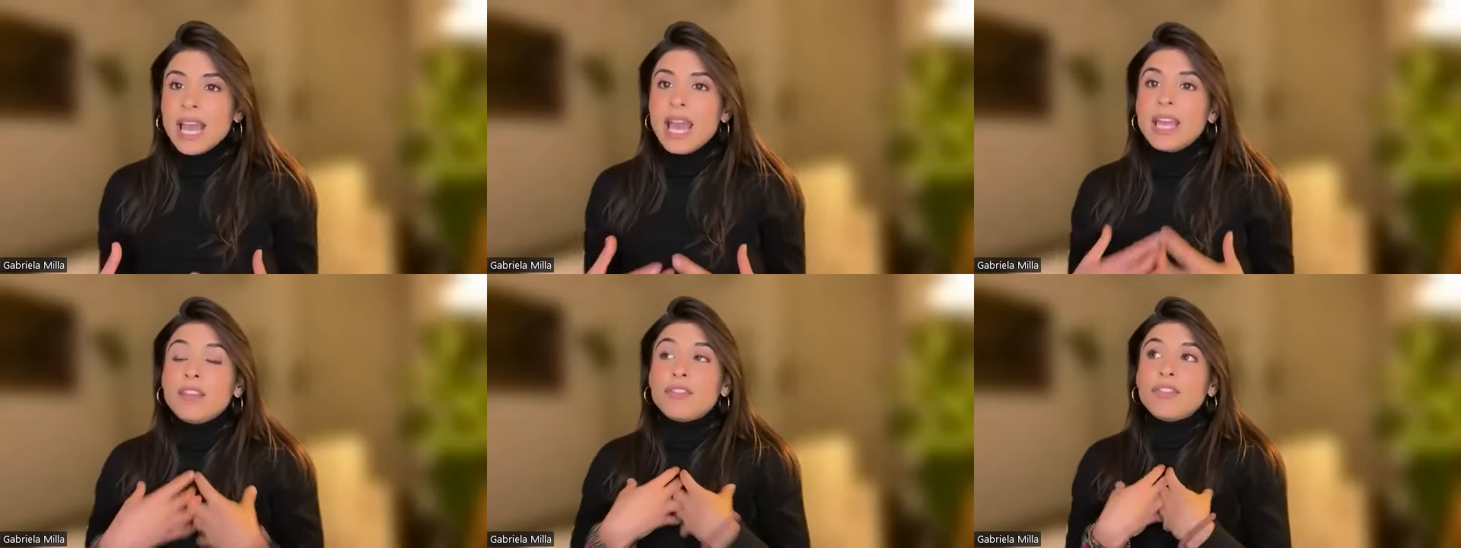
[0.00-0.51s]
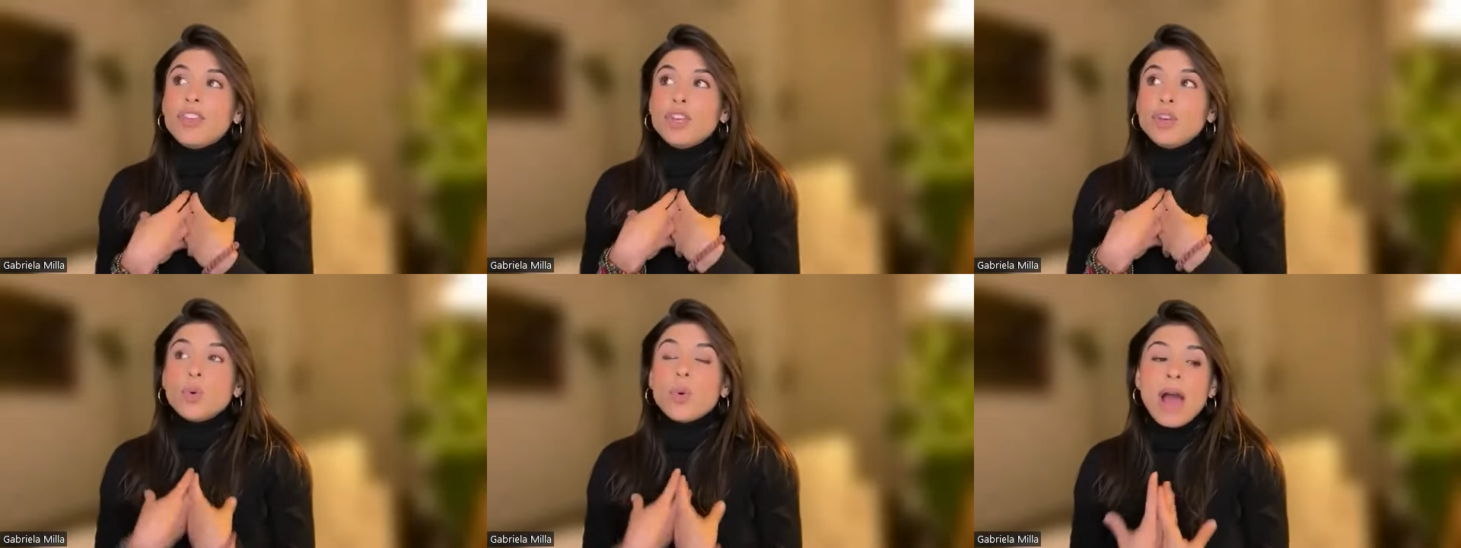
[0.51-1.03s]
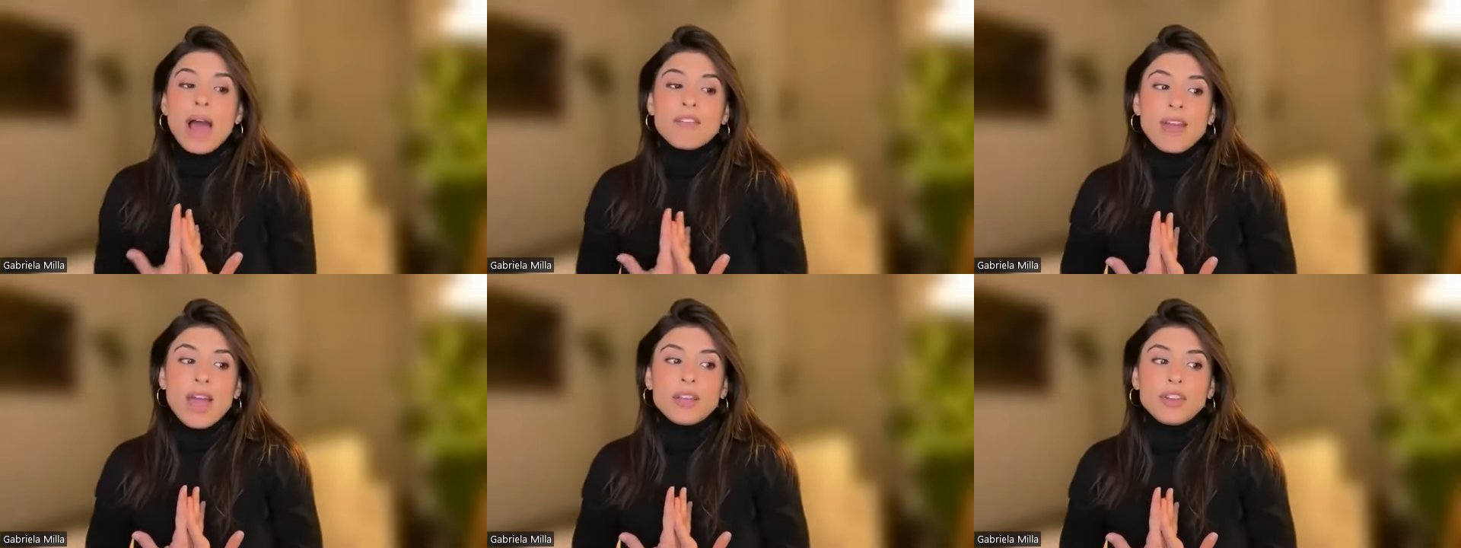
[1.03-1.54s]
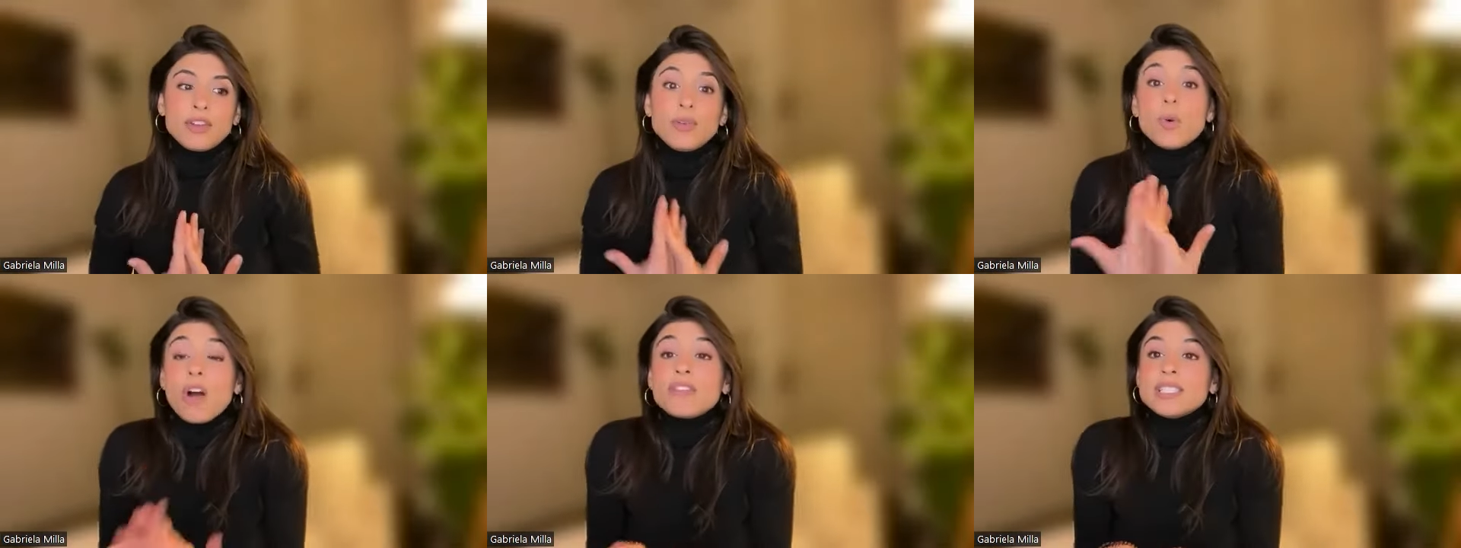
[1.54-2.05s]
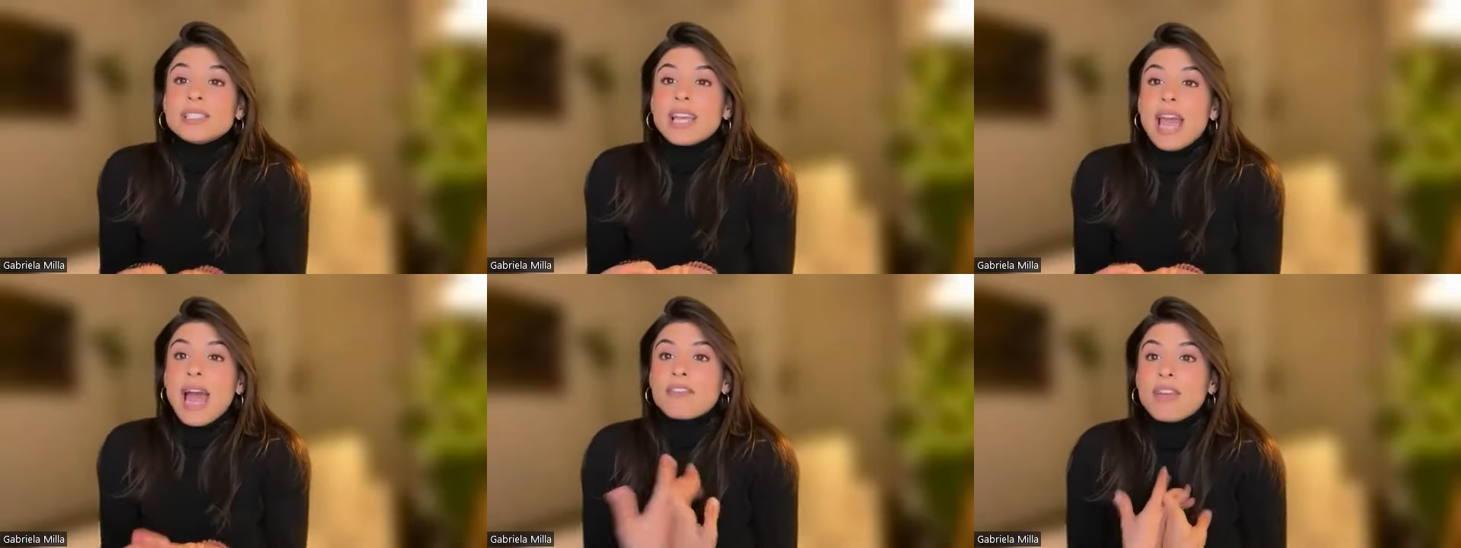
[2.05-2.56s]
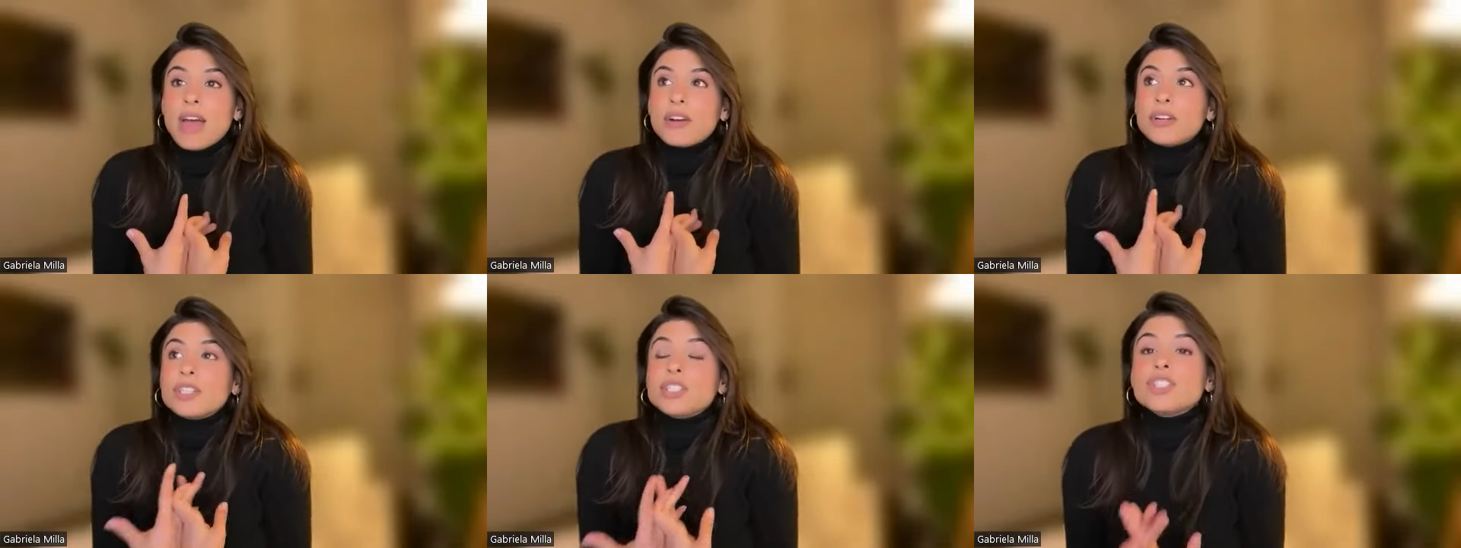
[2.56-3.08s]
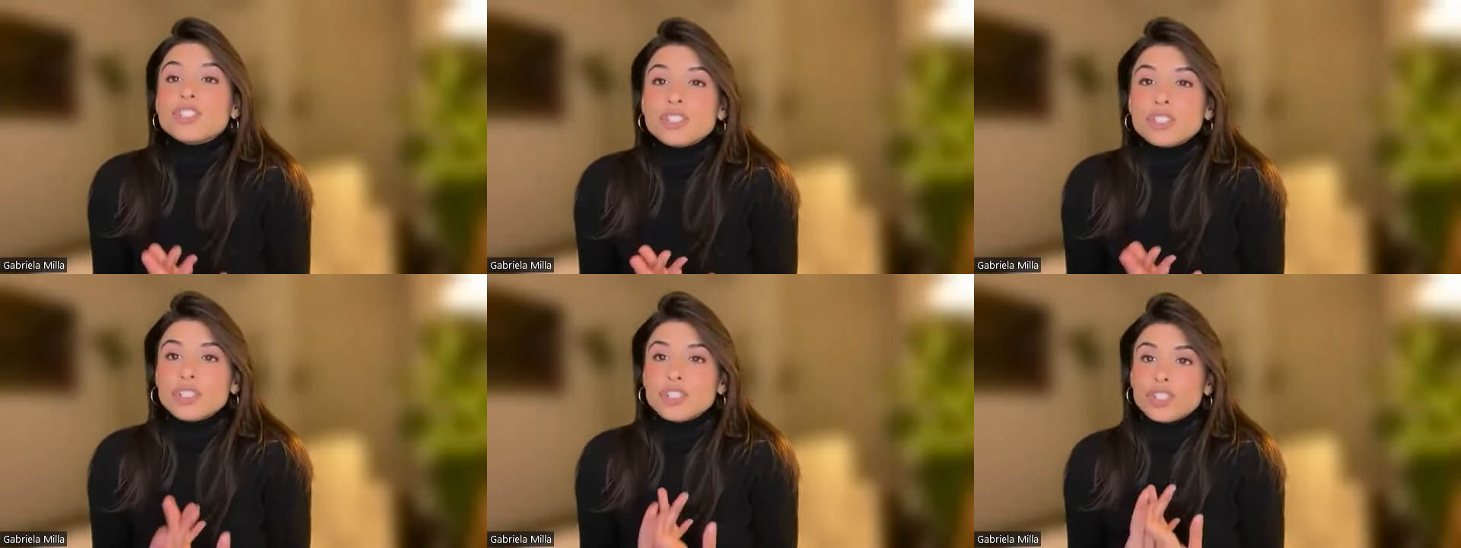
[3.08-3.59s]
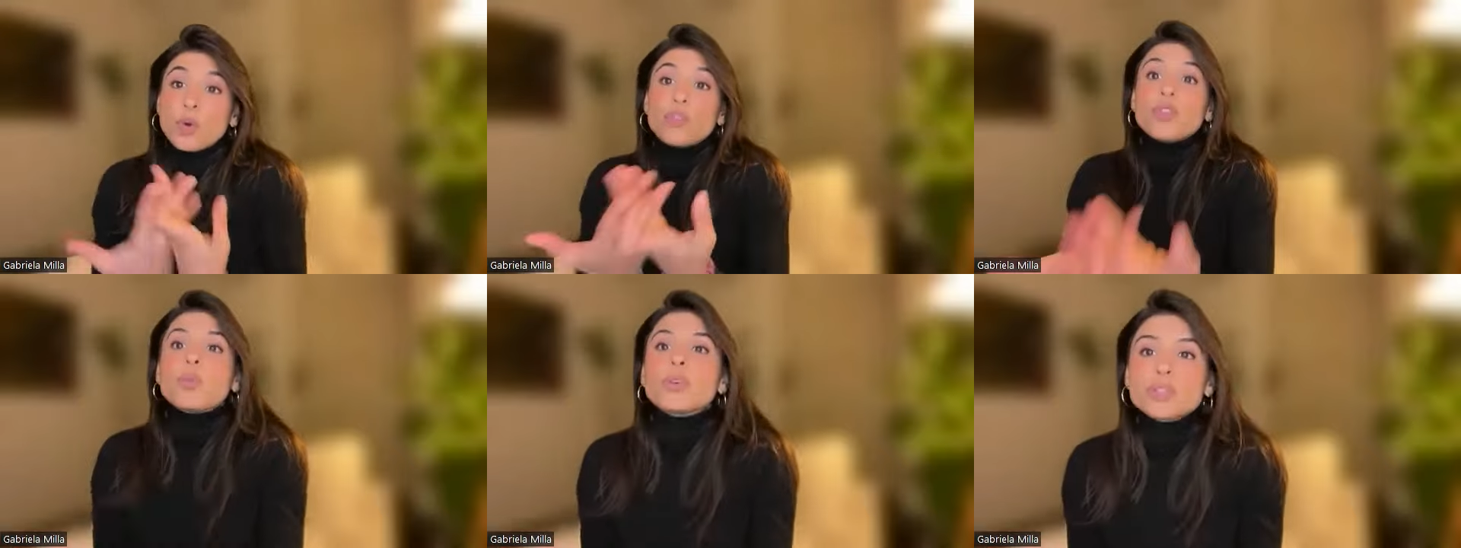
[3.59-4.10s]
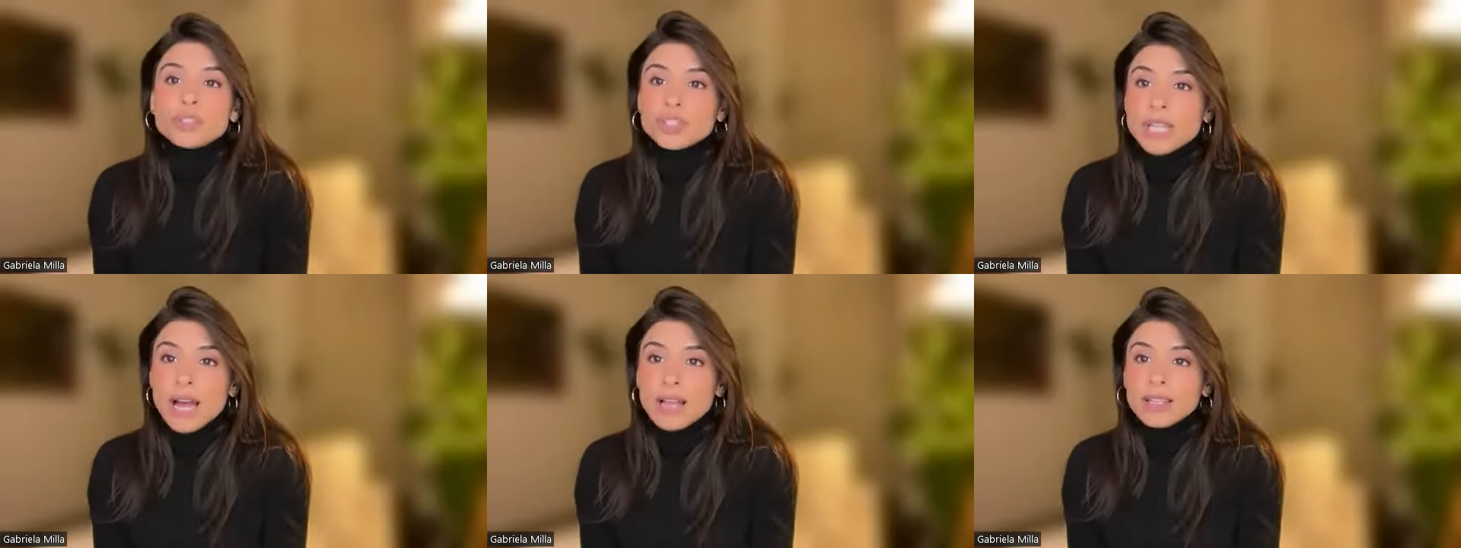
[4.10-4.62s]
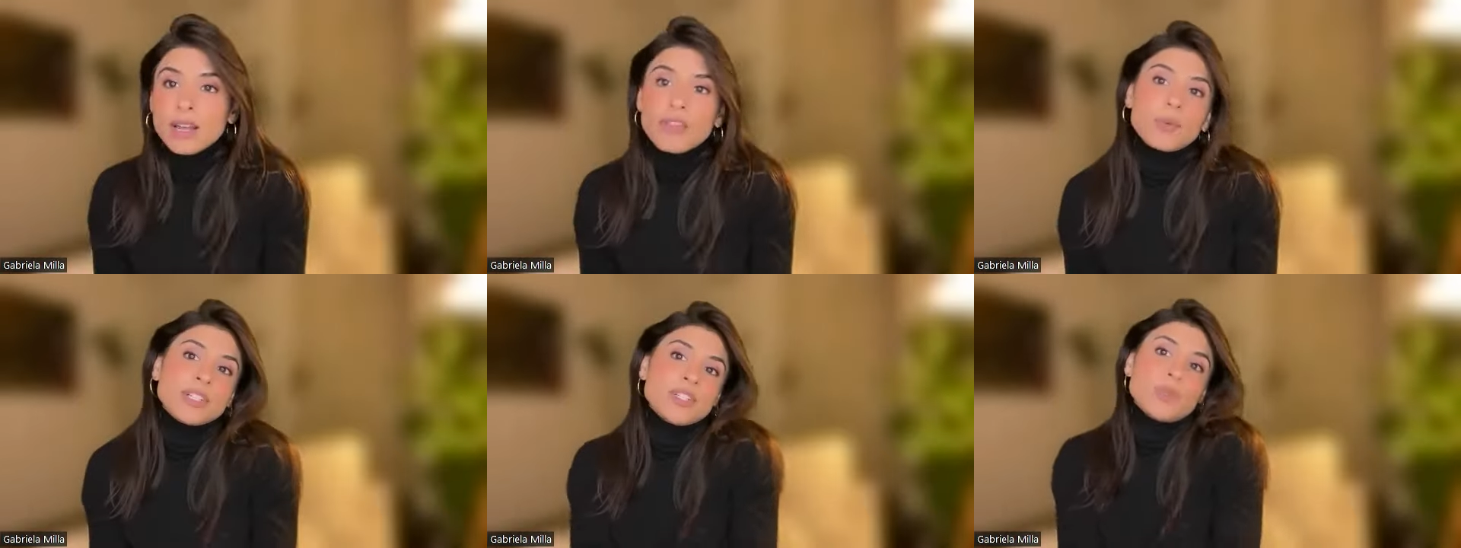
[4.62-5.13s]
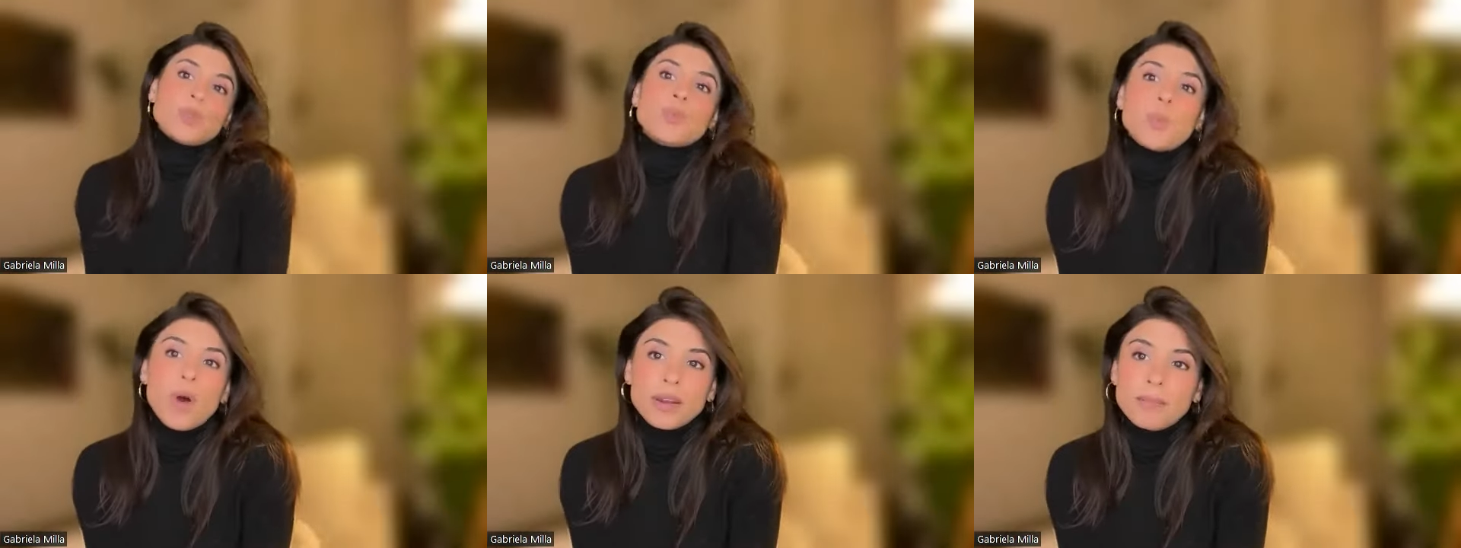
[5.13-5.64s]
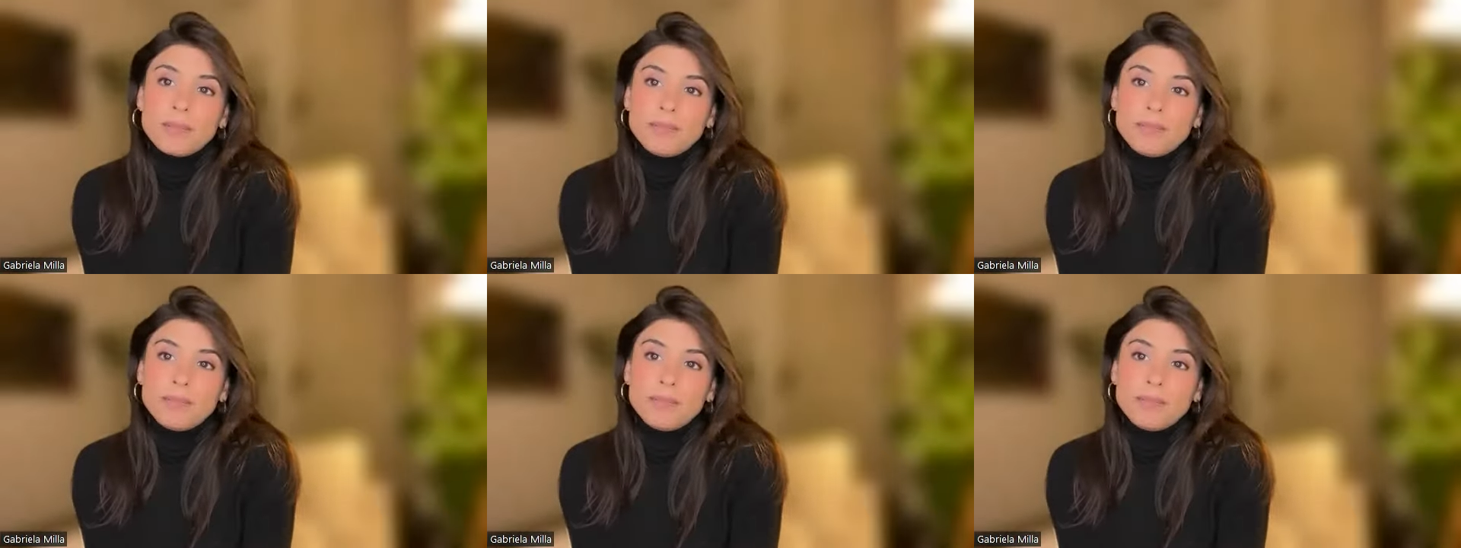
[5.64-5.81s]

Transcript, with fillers: And if you have that, you obviously have that urge to show the world your talent. Otherwise, you wouldn't want to